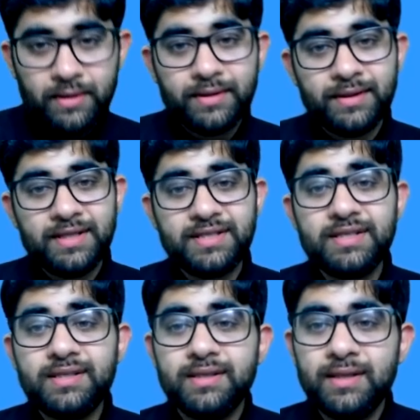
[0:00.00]
This
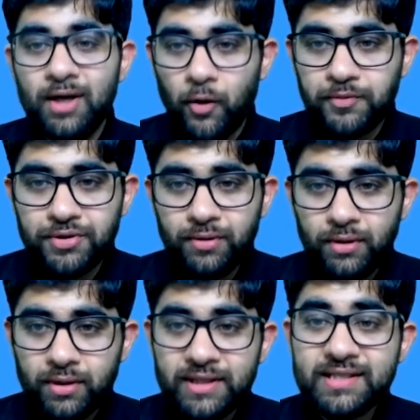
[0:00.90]
is the option.
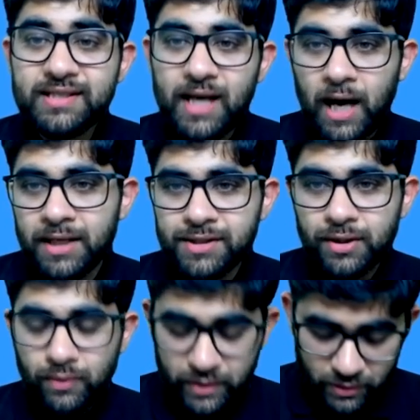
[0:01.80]
This is the answer
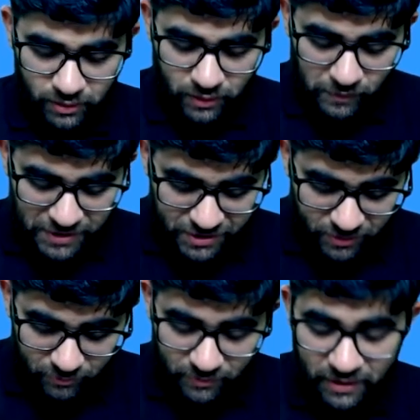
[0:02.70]
to the question.